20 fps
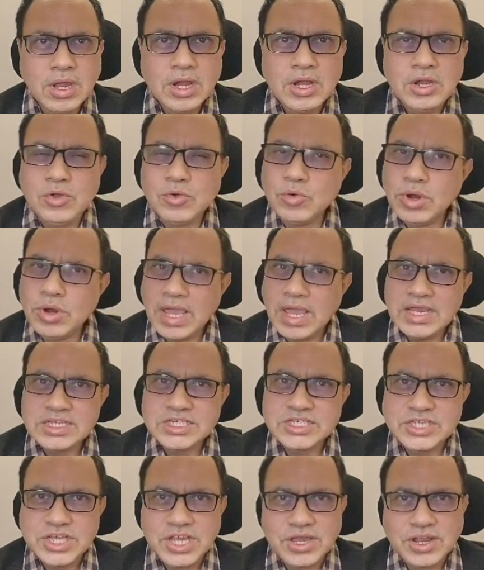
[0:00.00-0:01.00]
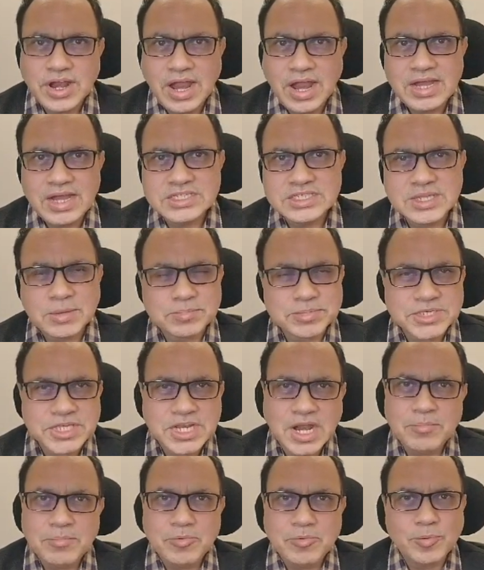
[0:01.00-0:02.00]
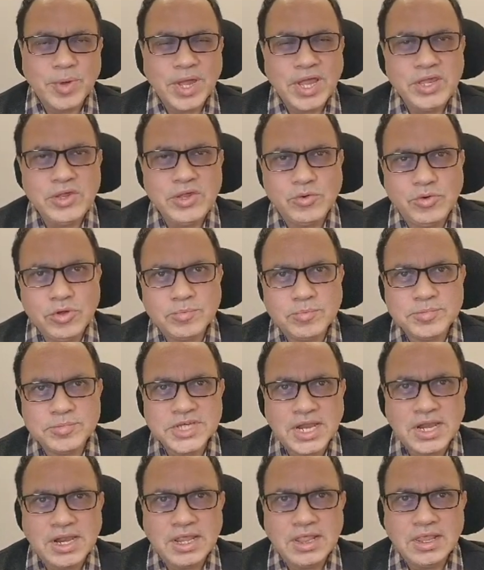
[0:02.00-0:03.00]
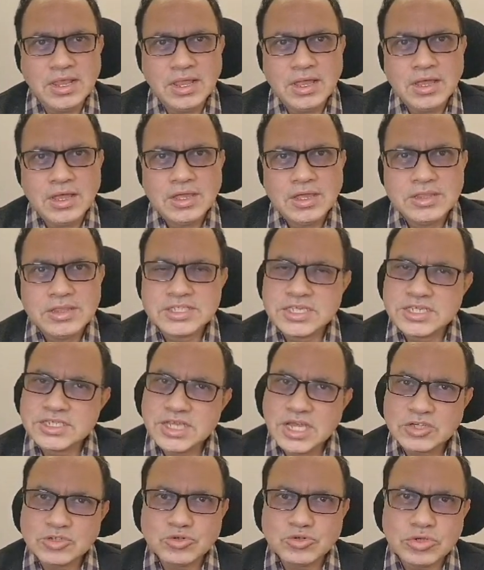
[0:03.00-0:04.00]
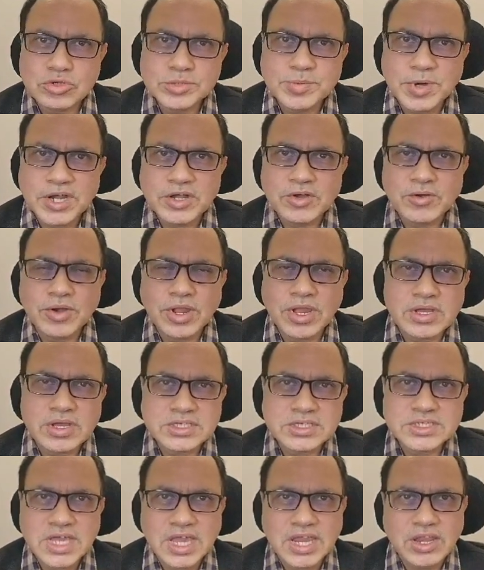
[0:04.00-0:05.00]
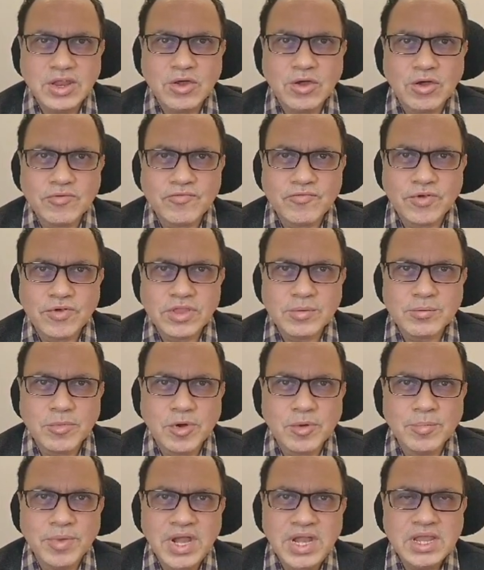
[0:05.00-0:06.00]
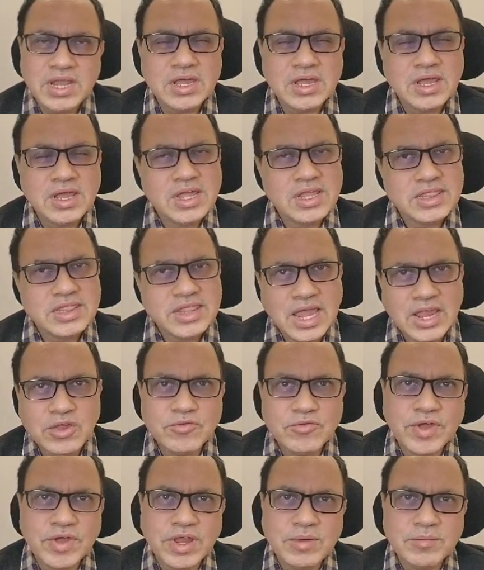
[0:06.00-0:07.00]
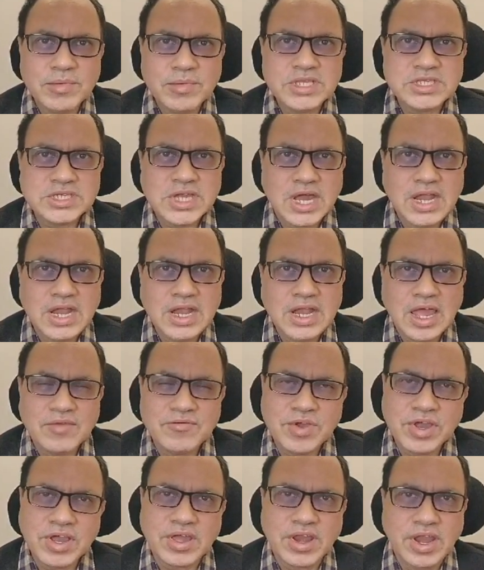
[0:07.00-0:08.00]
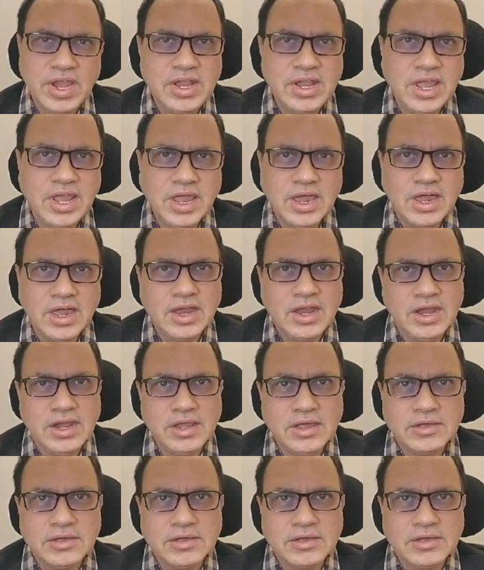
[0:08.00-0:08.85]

Do like, share, and subscribe to my YouTube channel. This is Ashutosh Bhattodekar signing off for the moment. Thank you very much and have a great day ahead.